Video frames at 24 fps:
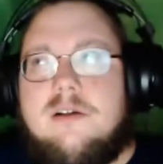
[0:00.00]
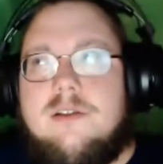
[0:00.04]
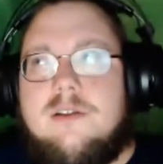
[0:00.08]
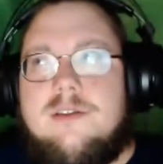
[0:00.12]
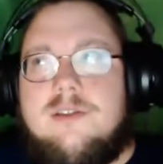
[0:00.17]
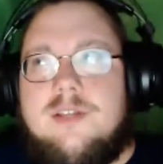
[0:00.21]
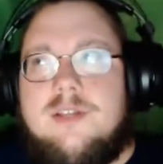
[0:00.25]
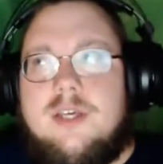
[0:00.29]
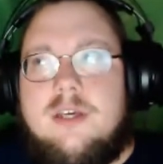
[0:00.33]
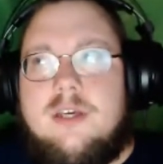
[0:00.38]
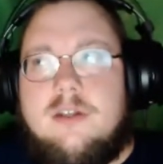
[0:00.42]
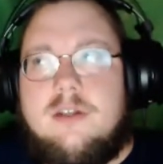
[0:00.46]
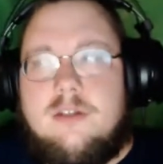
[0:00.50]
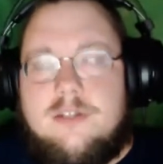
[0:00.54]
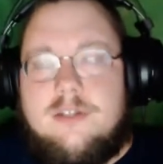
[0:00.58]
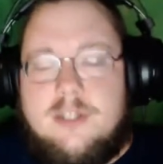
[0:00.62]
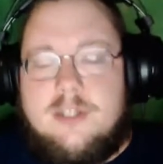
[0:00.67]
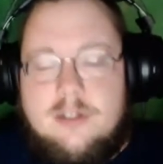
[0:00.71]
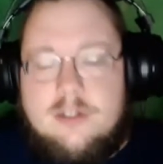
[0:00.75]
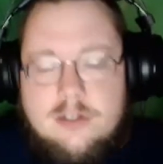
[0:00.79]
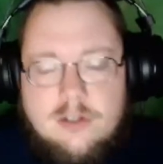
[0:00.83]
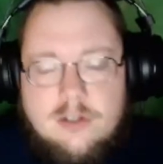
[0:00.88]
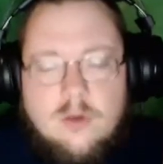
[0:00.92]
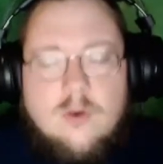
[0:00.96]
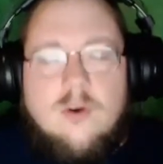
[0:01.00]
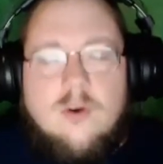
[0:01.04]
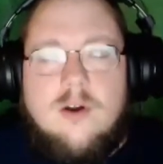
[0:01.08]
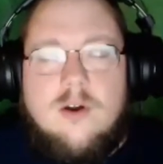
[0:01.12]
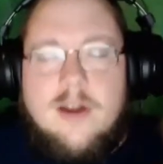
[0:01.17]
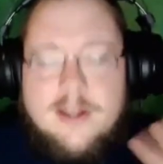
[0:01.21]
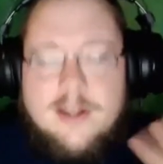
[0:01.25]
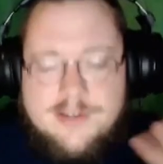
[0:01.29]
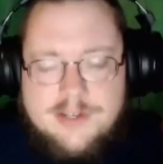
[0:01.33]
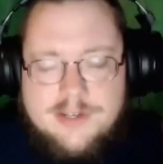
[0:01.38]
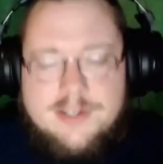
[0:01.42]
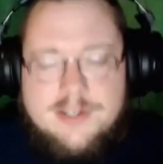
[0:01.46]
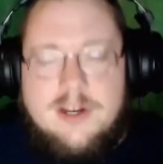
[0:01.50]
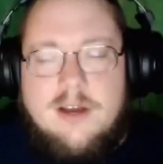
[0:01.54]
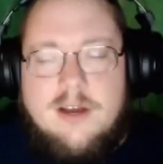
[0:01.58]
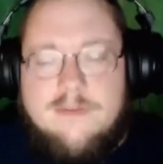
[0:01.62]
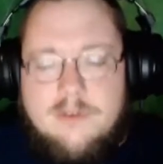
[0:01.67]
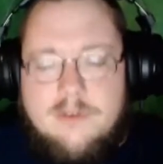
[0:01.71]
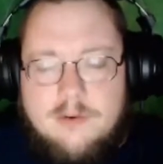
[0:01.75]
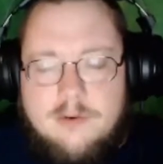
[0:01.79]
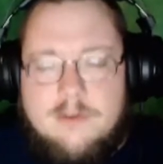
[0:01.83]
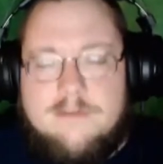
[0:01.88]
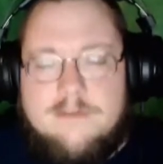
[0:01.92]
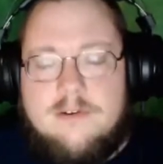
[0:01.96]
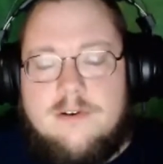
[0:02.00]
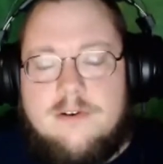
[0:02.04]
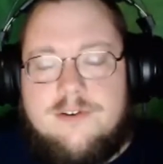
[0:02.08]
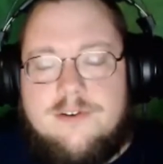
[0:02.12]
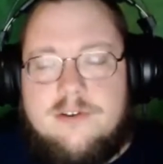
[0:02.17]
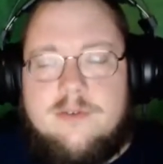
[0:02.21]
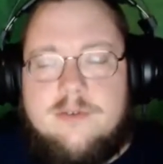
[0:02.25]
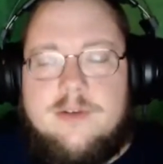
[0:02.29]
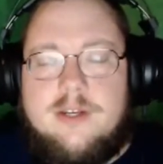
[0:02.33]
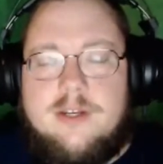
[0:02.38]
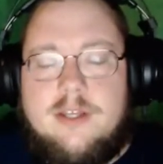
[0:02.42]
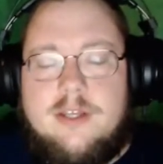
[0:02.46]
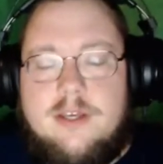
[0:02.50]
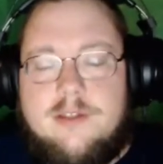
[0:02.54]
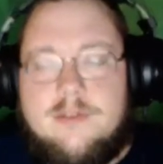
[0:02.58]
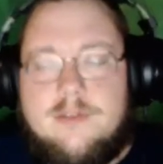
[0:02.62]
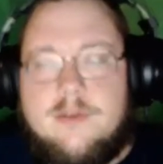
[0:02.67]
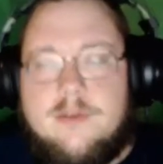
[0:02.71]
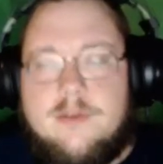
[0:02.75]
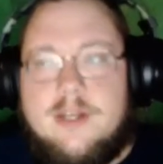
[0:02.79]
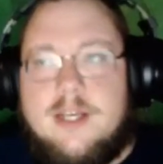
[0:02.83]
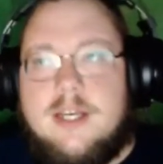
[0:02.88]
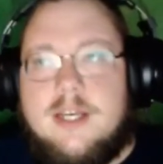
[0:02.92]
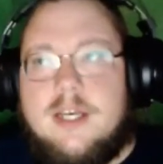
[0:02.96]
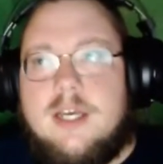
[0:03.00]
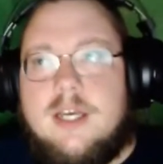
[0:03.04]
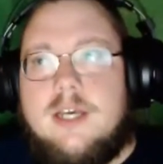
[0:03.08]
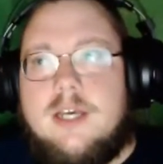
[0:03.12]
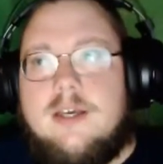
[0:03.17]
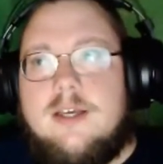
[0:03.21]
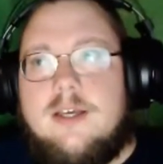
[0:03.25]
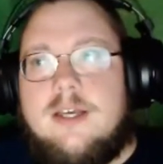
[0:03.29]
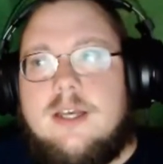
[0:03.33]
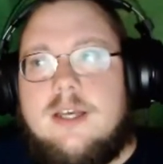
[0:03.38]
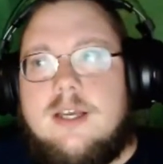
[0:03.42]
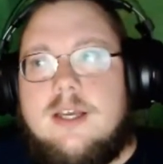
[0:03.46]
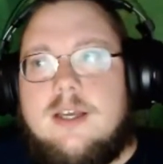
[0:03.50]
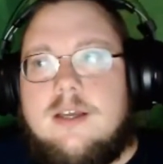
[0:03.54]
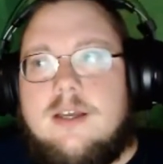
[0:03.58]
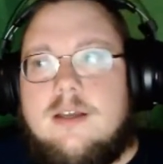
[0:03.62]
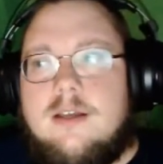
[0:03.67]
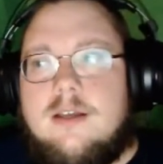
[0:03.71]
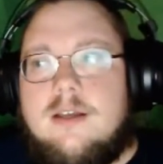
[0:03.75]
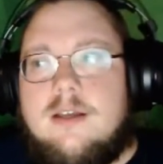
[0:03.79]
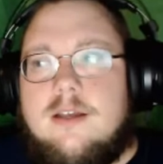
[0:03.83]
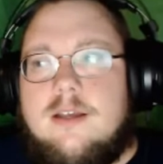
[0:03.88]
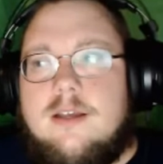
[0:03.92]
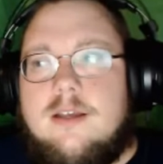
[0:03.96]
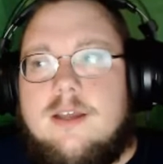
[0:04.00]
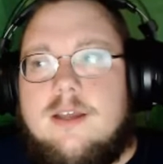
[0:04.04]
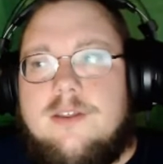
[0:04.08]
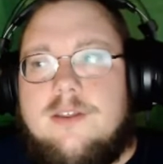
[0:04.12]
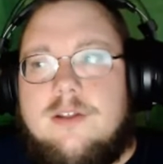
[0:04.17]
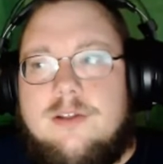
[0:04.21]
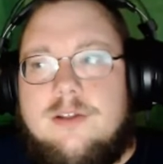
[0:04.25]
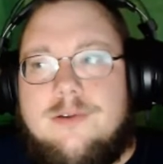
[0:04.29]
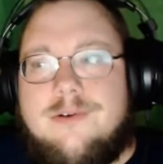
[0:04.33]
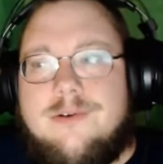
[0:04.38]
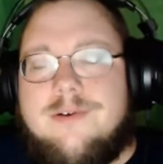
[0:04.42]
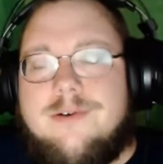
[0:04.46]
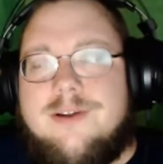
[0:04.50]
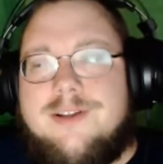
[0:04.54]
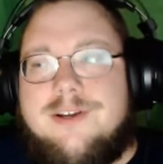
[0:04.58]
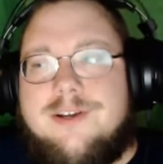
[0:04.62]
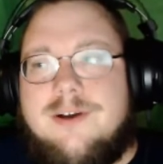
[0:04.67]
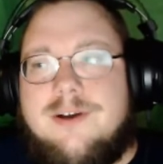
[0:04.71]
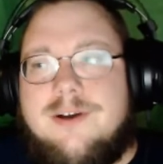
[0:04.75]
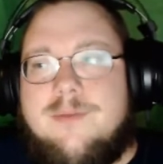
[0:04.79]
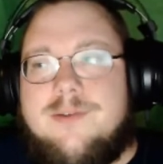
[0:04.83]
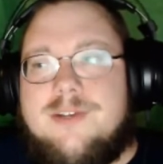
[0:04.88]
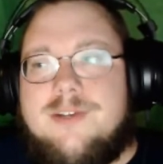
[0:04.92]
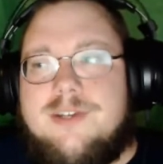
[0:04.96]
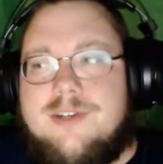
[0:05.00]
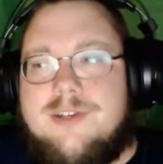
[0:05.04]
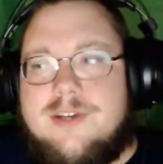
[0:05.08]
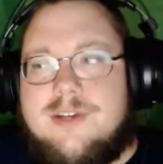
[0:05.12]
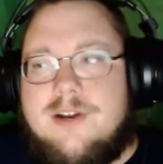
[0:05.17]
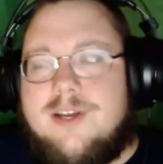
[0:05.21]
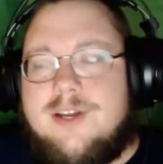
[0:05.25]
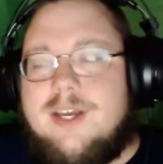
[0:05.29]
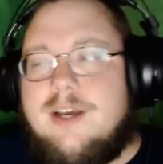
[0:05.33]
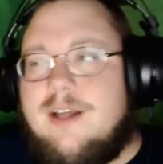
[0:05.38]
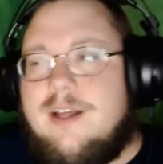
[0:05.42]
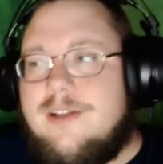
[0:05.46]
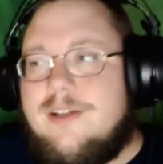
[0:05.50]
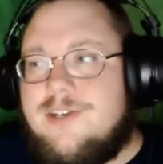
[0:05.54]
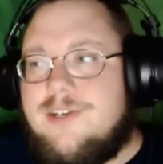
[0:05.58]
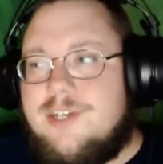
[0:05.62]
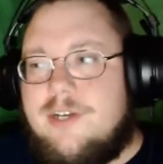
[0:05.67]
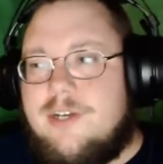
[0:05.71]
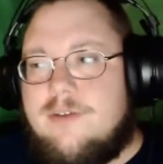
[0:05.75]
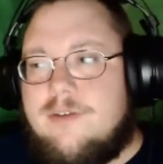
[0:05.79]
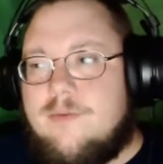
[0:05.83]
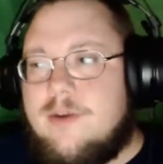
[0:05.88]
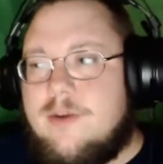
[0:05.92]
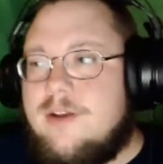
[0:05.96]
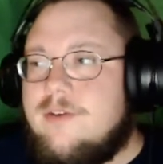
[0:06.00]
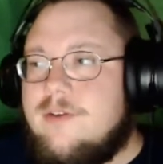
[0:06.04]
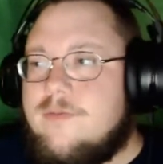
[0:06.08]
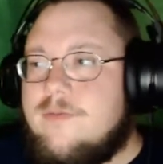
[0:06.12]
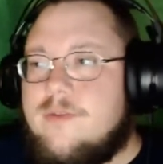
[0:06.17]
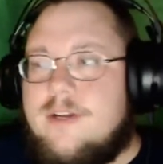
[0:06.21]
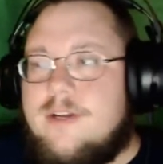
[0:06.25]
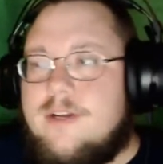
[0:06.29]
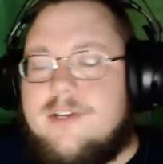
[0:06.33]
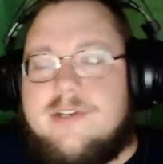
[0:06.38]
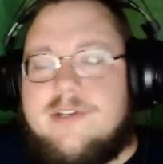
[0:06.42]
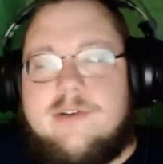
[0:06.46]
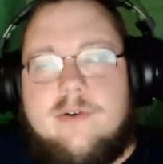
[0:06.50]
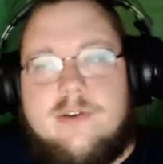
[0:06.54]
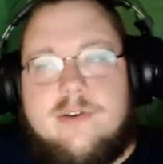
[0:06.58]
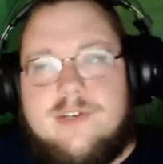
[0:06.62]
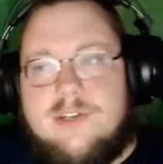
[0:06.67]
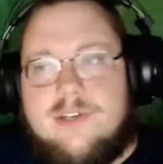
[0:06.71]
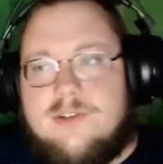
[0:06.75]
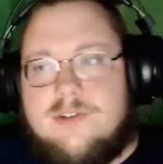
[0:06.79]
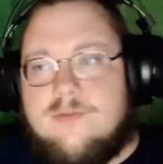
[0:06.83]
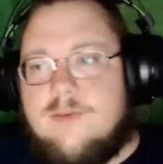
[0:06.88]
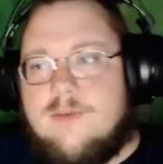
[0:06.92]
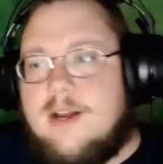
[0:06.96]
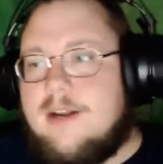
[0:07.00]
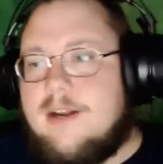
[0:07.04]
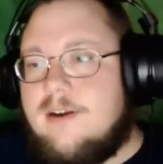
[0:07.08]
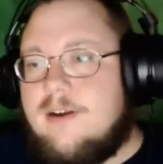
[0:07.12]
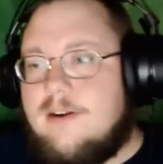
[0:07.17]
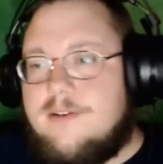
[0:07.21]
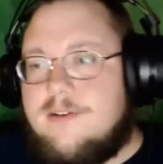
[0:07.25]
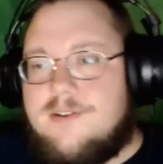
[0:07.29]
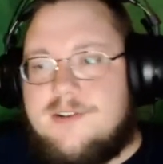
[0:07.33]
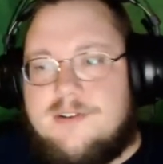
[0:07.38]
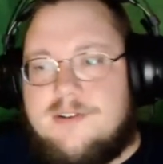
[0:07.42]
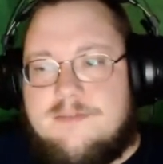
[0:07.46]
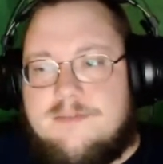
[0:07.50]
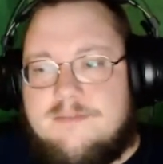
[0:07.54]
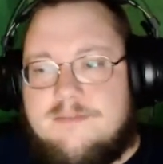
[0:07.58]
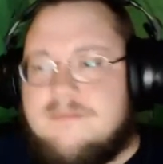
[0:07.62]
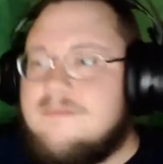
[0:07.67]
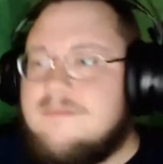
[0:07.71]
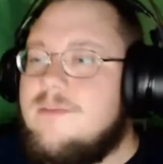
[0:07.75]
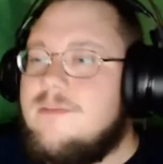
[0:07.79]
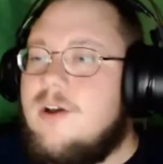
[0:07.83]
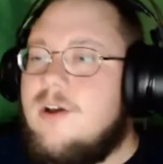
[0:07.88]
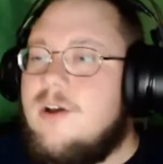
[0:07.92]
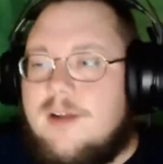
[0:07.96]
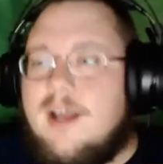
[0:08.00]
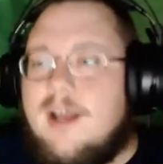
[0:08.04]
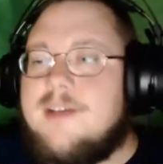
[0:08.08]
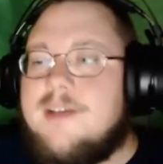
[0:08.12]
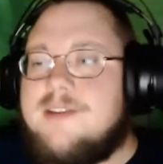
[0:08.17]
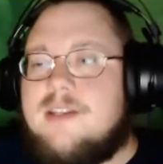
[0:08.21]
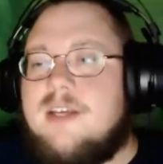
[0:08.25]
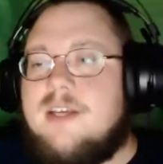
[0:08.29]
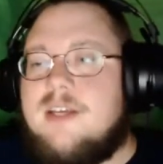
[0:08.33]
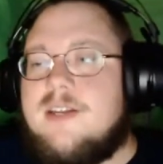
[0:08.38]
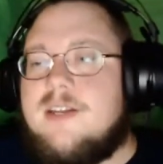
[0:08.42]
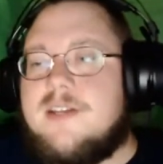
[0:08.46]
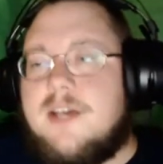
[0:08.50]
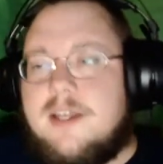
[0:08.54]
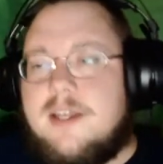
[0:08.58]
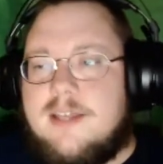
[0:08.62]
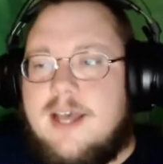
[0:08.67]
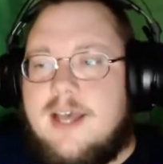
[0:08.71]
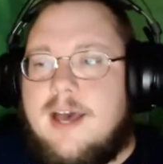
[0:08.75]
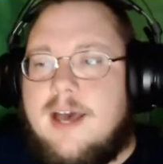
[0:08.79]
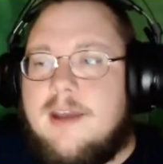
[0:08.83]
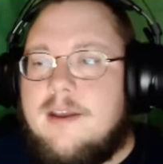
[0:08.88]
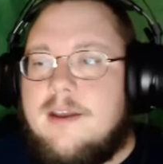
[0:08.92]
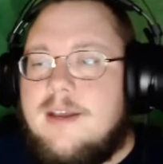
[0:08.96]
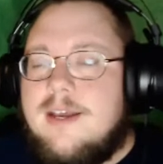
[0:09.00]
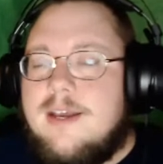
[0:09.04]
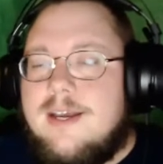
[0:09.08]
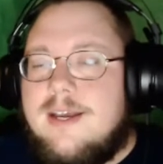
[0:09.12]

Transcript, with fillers: the the lore as it's often referred to in heathenry and the lore encompasses archaeology written resources records all kinds of things like that